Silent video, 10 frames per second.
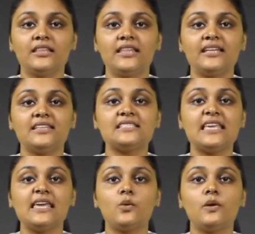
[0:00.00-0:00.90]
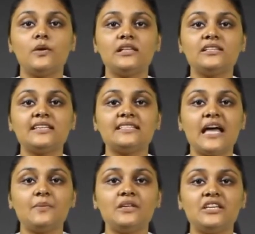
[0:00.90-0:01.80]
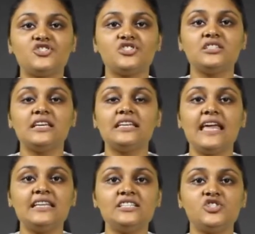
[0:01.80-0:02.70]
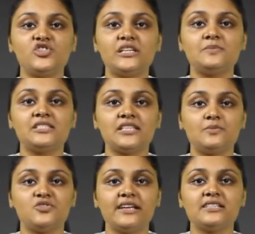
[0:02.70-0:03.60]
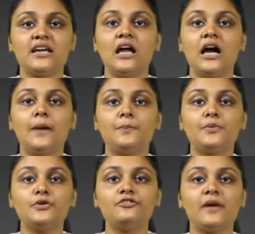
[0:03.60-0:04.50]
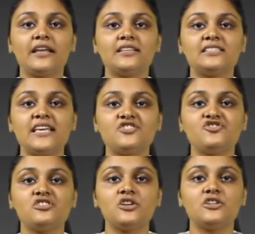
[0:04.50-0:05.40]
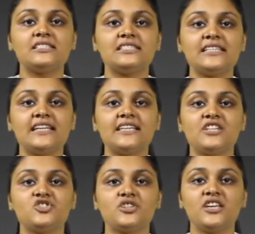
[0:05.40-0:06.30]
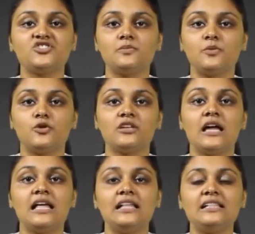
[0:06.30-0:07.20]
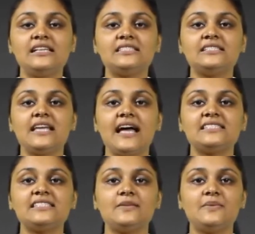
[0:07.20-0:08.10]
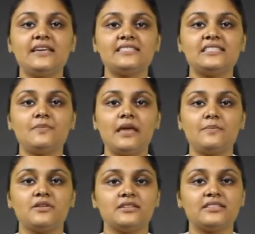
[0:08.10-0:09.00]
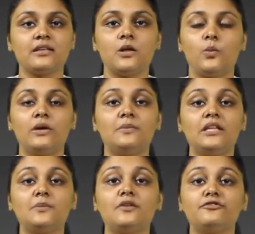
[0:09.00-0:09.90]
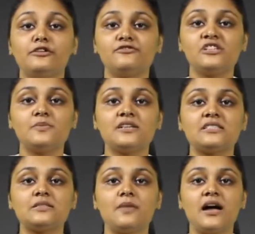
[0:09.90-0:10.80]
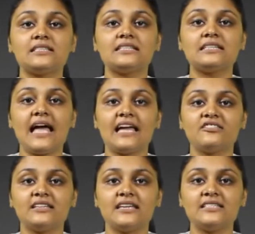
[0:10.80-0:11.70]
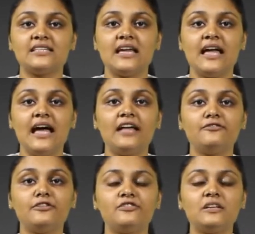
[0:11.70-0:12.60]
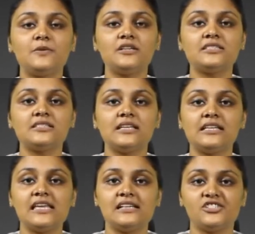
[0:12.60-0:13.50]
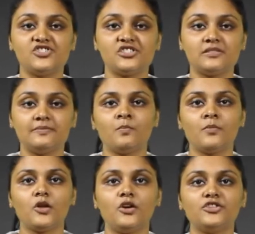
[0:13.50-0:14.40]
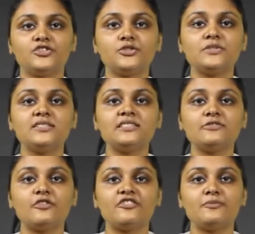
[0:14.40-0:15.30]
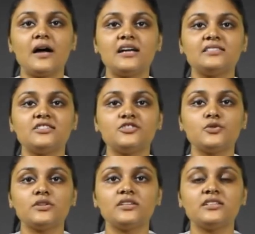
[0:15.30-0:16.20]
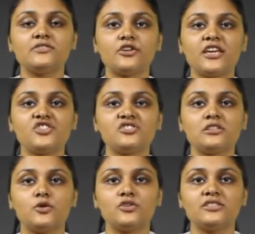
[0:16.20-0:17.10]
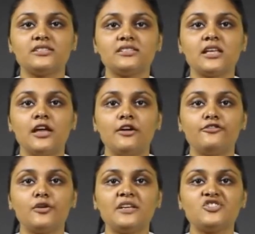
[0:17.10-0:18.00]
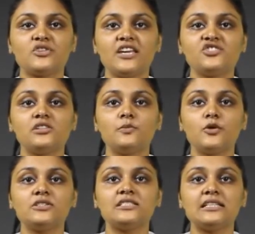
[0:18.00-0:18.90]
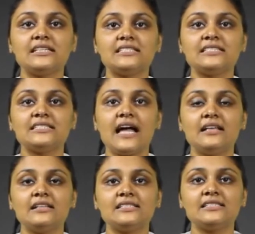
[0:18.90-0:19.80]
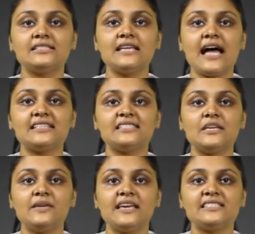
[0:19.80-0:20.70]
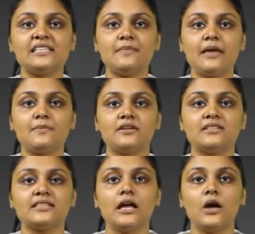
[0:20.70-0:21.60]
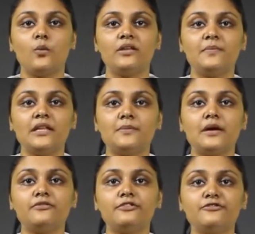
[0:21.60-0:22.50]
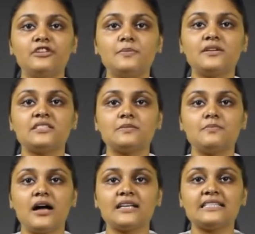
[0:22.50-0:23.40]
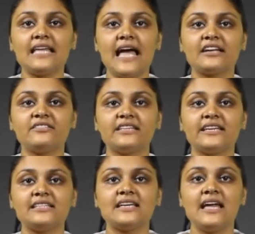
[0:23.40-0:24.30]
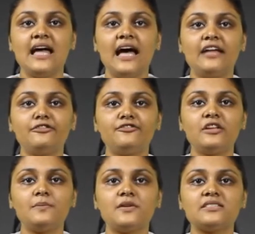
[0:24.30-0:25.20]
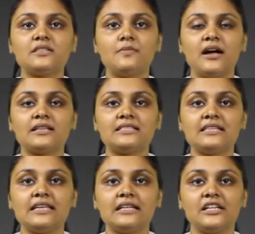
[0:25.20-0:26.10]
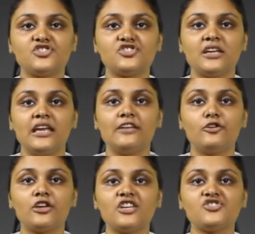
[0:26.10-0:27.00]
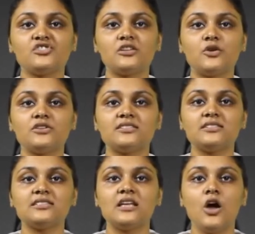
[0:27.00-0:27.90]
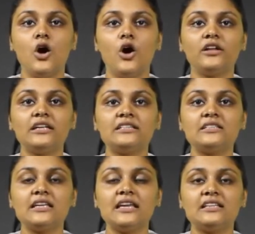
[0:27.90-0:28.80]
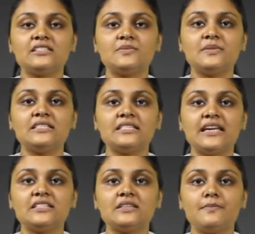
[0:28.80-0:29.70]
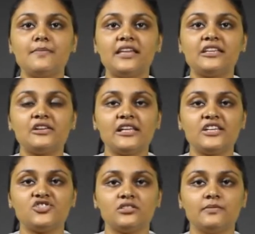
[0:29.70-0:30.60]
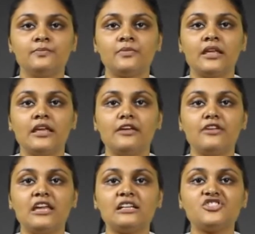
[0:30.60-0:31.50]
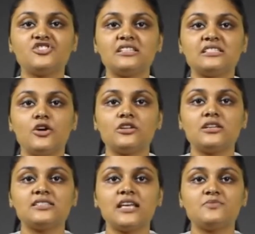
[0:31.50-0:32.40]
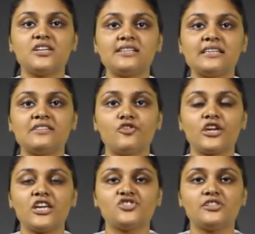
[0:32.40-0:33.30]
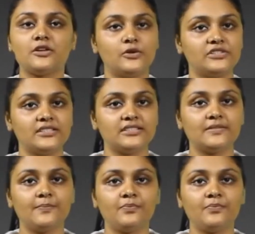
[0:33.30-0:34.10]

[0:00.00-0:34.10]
that is equivalent examination in any stream subject approved by the central or the state educational board listed as CBSE members, with minimum 50% marks in aggregate and 50% in English. Or the students who have passed the 2-year vocational courses from educational boards listed as CBSE members with minimum 50% marks in aggregate and 50% marks in English in vocational courses or in intermediate matriculation, if English is not a subject in vocational courses.